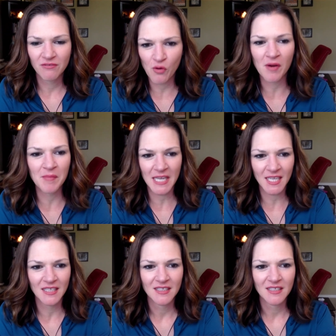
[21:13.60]
for me
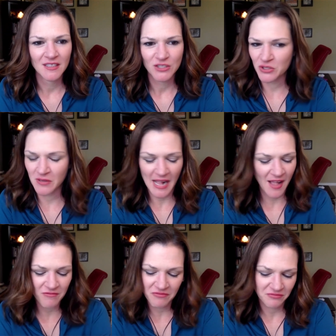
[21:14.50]
to
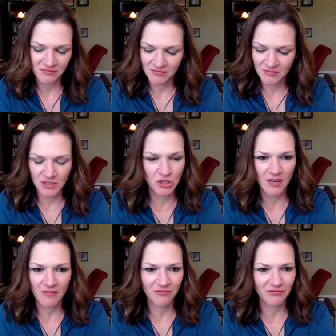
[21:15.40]
have
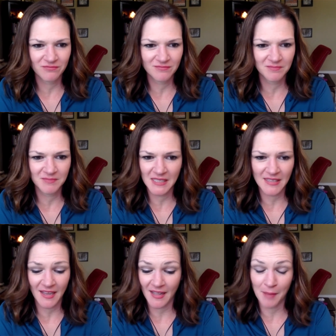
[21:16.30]
been
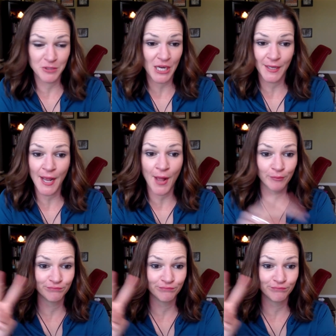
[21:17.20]
like, I'm checking out.